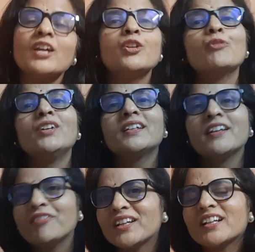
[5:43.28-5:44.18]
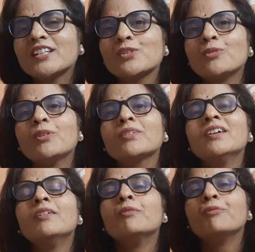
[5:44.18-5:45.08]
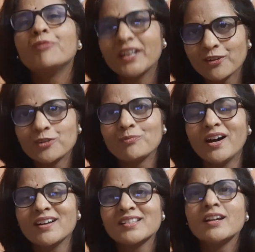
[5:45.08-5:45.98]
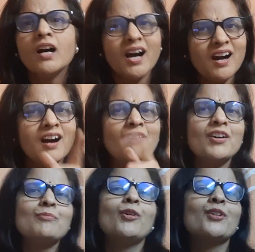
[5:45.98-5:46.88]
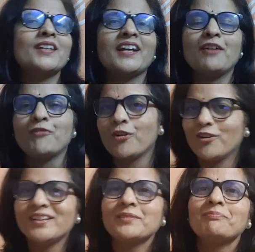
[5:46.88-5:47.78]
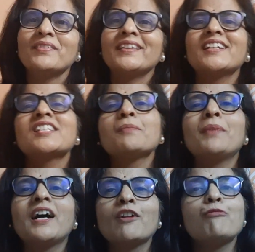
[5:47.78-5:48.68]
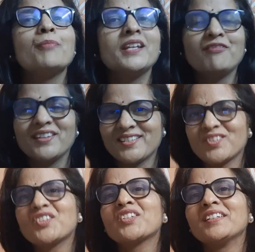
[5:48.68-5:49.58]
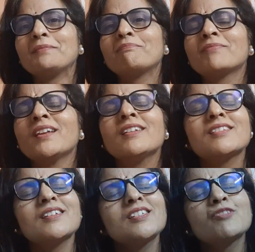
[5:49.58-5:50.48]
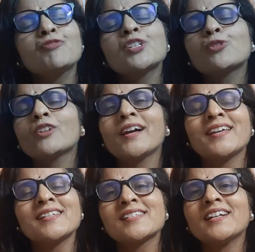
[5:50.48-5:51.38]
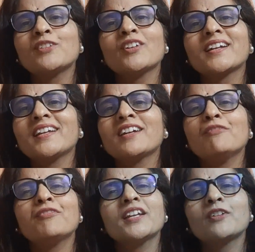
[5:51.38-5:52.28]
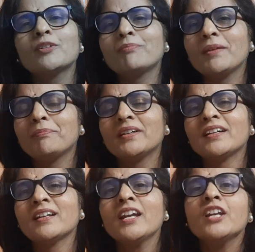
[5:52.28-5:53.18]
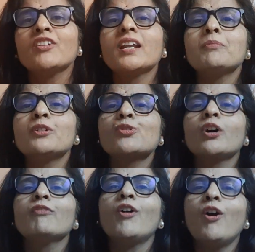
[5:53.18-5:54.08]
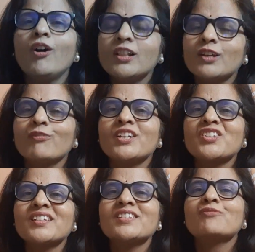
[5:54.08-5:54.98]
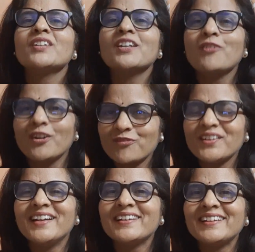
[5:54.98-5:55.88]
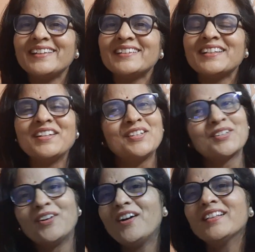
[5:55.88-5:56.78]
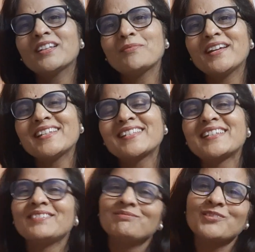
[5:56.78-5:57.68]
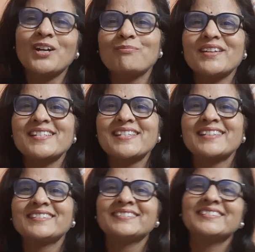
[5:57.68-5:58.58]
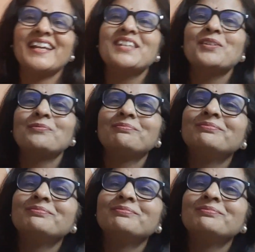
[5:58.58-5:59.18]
you will definitely score very good marks. One more thing I forgot, that is the power of manifestation. Just visualize that you are getting a very good paper, you are able to solve all the questions very confidently. So all the best, God bless. Thank you.